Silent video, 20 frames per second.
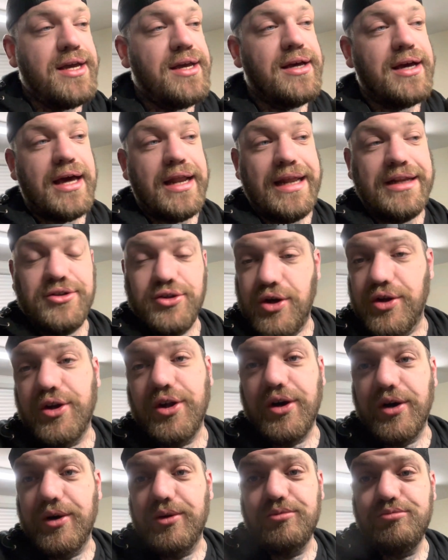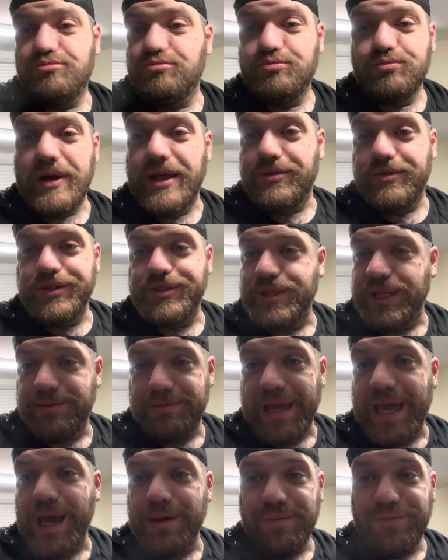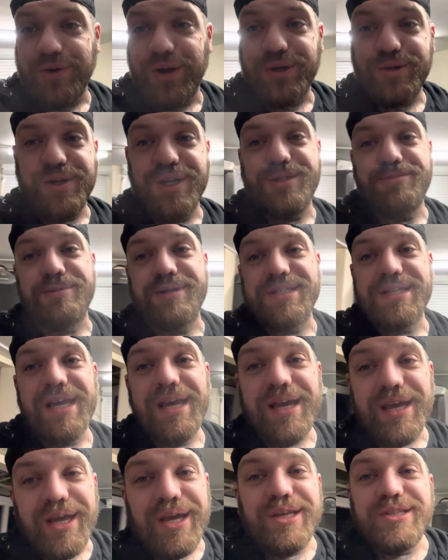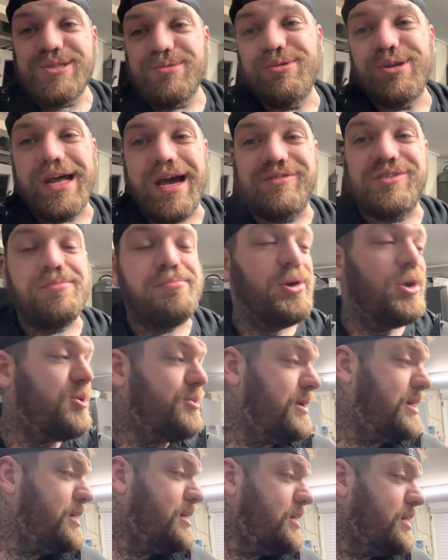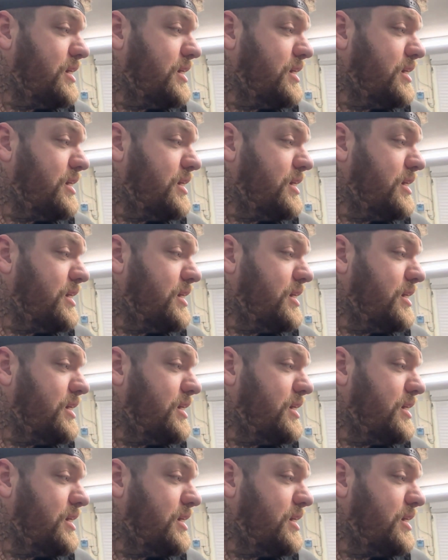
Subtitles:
And I don't know whether it's going to be here before Christmas. So we're going to have to borrow it.